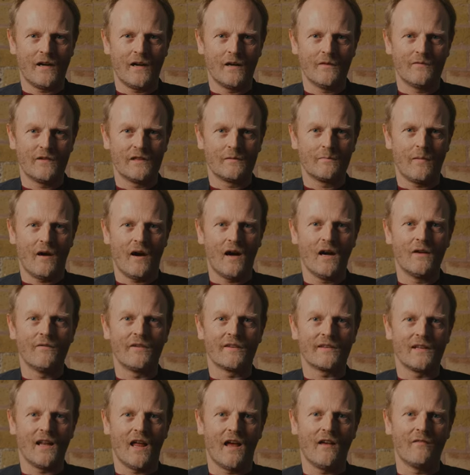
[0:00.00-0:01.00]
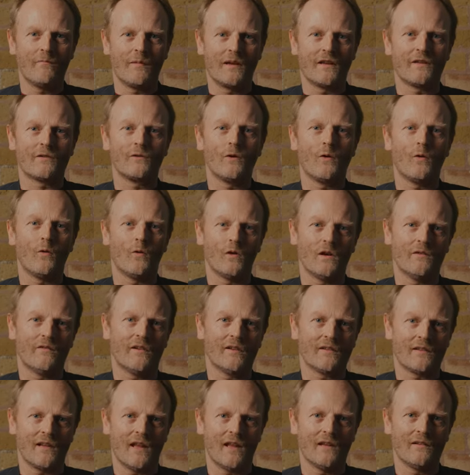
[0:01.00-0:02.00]
health is part of his life, but it's not all
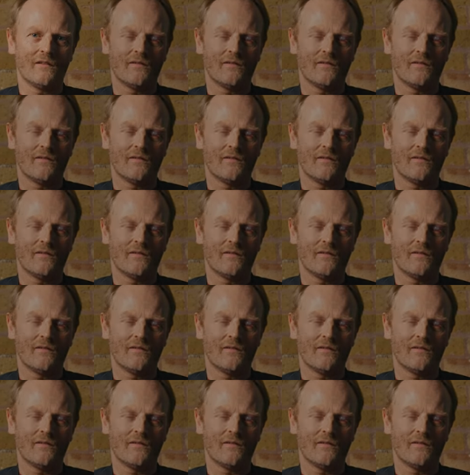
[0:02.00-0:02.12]
of his life.